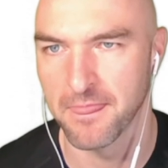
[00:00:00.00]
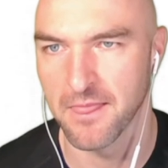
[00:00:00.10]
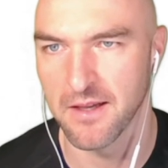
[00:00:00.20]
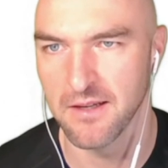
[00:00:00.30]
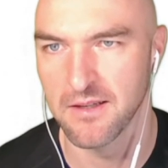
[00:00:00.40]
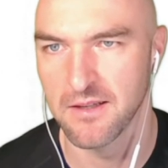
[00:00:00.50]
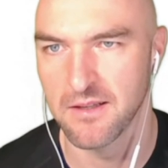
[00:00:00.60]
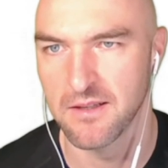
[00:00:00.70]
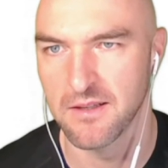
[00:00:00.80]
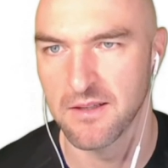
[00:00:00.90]
And
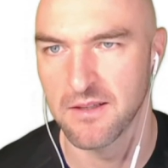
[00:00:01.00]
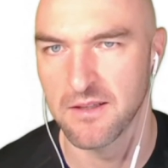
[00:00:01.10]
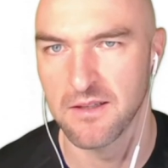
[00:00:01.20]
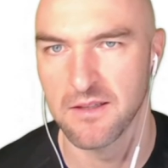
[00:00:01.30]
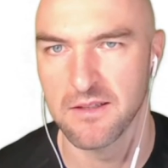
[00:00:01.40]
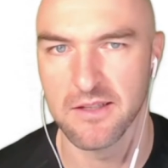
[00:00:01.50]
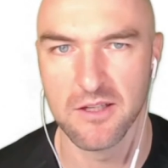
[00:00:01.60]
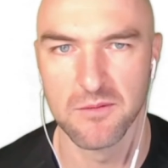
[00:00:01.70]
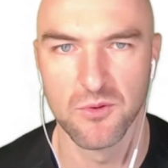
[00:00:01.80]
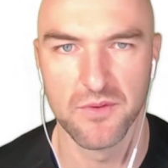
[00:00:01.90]
you
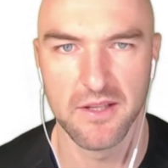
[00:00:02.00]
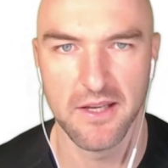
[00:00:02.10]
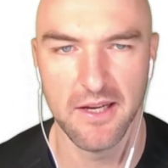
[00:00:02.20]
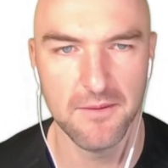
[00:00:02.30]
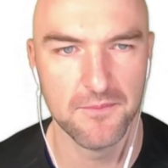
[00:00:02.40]
can move it here.